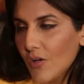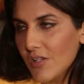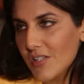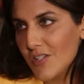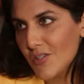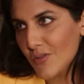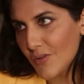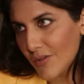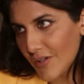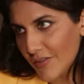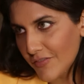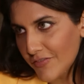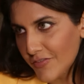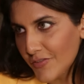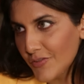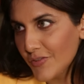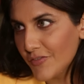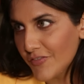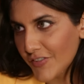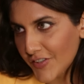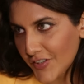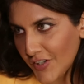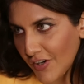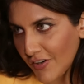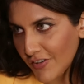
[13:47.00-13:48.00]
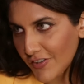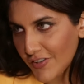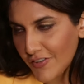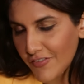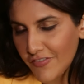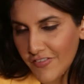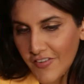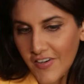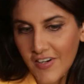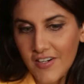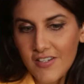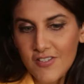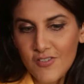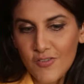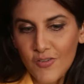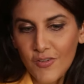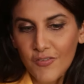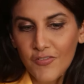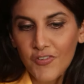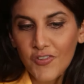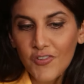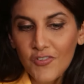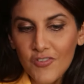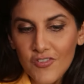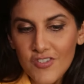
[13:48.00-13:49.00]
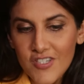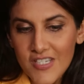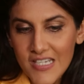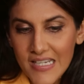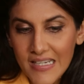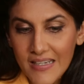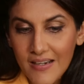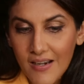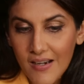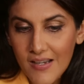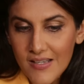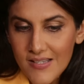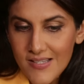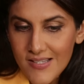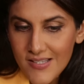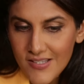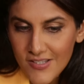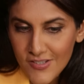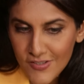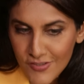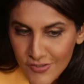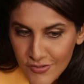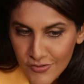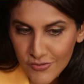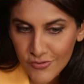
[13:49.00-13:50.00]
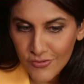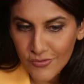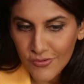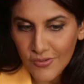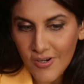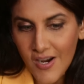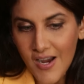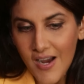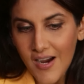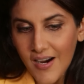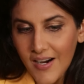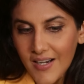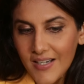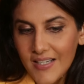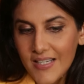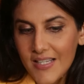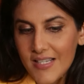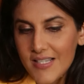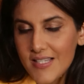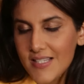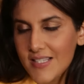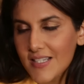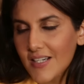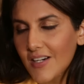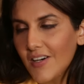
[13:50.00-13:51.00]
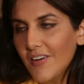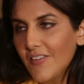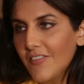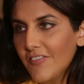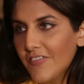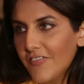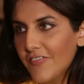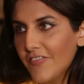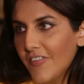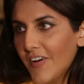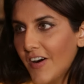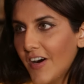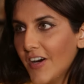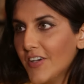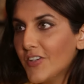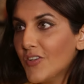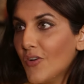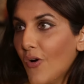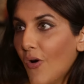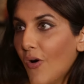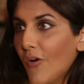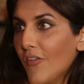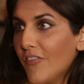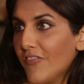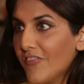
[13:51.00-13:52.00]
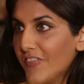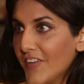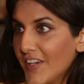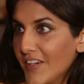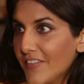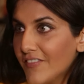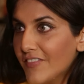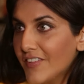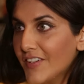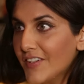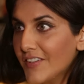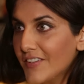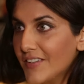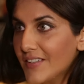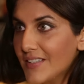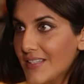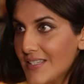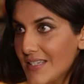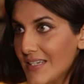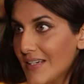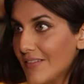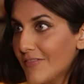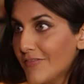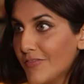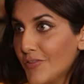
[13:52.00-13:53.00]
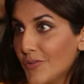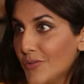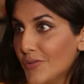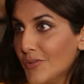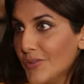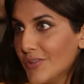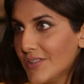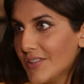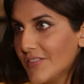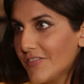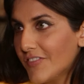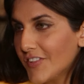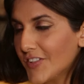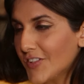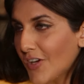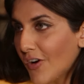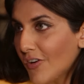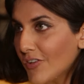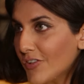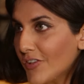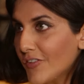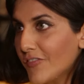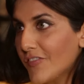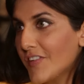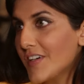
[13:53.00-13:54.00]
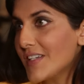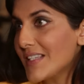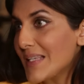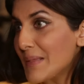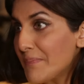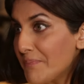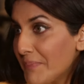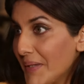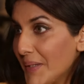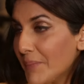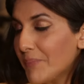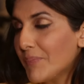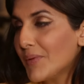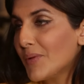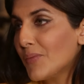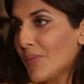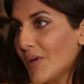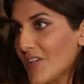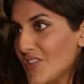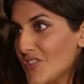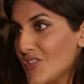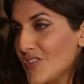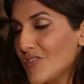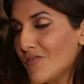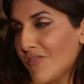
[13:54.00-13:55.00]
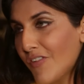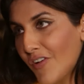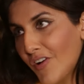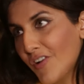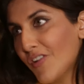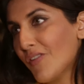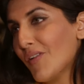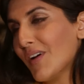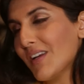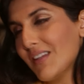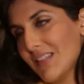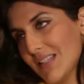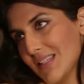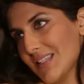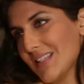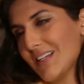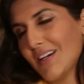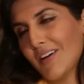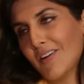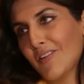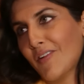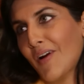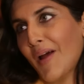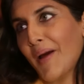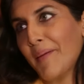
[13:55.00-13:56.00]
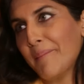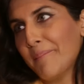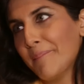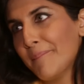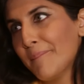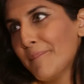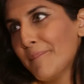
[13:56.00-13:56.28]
also a food photographer, so if you could take us through a list of your favorite food photographers and people one should follow on Instagram.